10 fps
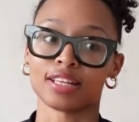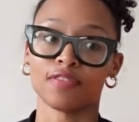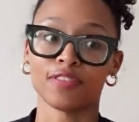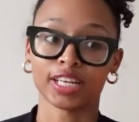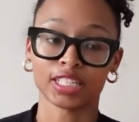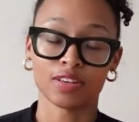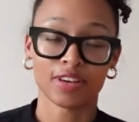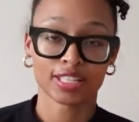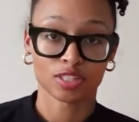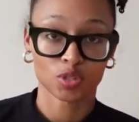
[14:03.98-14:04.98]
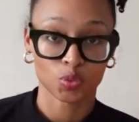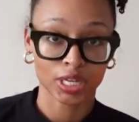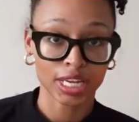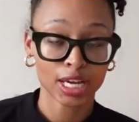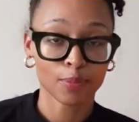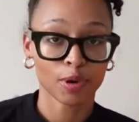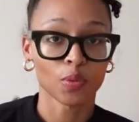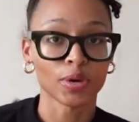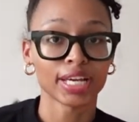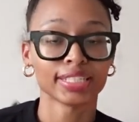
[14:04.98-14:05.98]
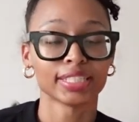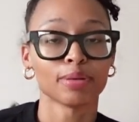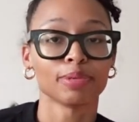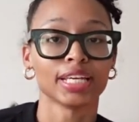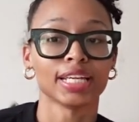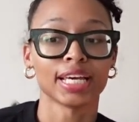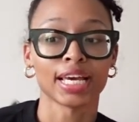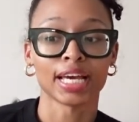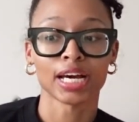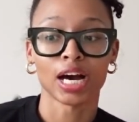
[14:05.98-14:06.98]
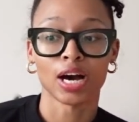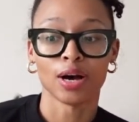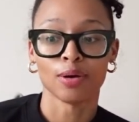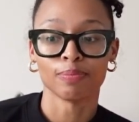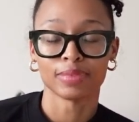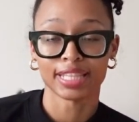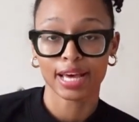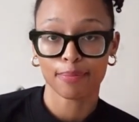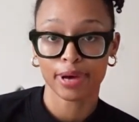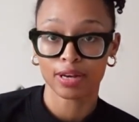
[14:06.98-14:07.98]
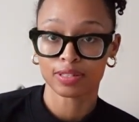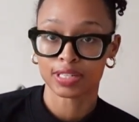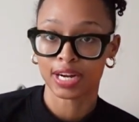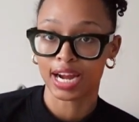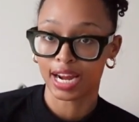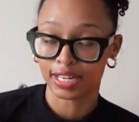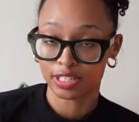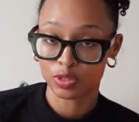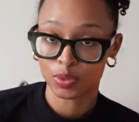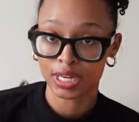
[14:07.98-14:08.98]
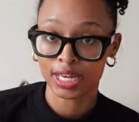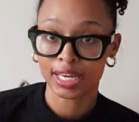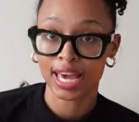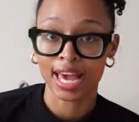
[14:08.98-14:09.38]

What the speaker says: effective as a swing, but we ended up getting that bouncer and a swing,